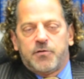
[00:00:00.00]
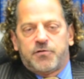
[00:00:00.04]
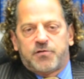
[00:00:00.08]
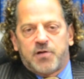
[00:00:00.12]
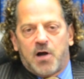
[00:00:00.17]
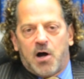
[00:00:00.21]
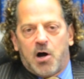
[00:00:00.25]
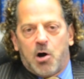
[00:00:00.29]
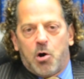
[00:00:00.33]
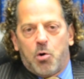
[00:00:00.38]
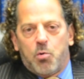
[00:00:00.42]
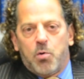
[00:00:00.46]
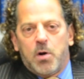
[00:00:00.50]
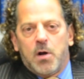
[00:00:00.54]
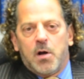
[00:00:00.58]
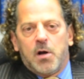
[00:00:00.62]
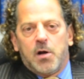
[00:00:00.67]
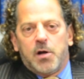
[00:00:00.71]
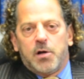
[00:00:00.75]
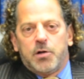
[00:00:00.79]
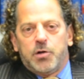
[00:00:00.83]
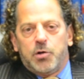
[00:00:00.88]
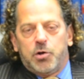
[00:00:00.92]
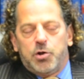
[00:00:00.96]
So
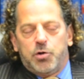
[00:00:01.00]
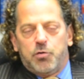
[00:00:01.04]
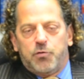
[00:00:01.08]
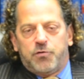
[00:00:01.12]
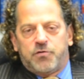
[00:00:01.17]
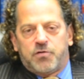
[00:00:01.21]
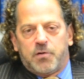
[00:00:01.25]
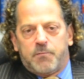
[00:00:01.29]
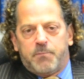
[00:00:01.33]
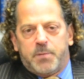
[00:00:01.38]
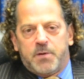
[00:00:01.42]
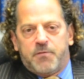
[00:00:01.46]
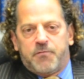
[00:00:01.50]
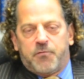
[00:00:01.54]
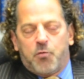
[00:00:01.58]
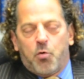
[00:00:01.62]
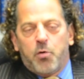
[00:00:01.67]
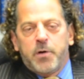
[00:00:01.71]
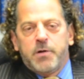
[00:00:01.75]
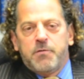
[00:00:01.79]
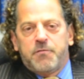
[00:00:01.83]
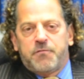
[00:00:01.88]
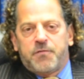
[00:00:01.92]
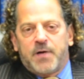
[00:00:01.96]
you should,
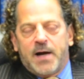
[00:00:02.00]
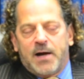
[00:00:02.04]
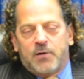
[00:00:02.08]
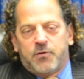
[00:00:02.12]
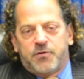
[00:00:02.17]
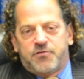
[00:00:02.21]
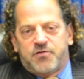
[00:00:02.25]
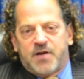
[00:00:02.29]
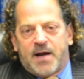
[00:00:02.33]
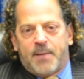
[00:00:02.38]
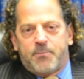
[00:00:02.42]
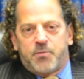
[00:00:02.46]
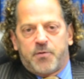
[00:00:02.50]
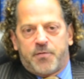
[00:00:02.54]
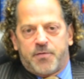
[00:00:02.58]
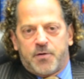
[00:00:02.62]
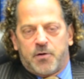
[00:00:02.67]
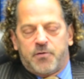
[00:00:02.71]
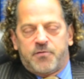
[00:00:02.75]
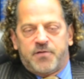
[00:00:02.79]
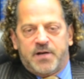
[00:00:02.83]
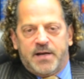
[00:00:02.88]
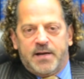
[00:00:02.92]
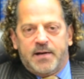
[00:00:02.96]
before you file a Chapter
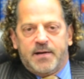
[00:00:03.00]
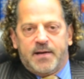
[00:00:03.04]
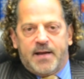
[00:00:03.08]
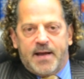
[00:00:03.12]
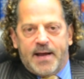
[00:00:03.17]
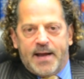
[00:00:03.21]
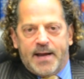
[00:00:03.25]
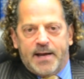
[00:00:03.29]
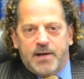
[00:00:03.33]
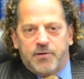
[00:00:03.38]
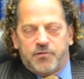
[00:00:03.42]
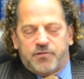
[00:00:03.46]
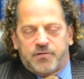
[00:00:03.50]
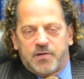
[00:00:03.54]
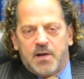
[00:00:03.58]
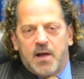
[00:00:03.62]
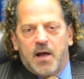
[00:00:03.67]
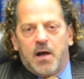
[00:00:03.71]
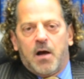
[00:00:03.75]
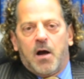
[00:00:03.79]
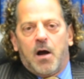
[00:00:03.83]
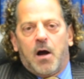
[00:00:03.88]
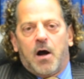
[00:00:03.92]
13 case,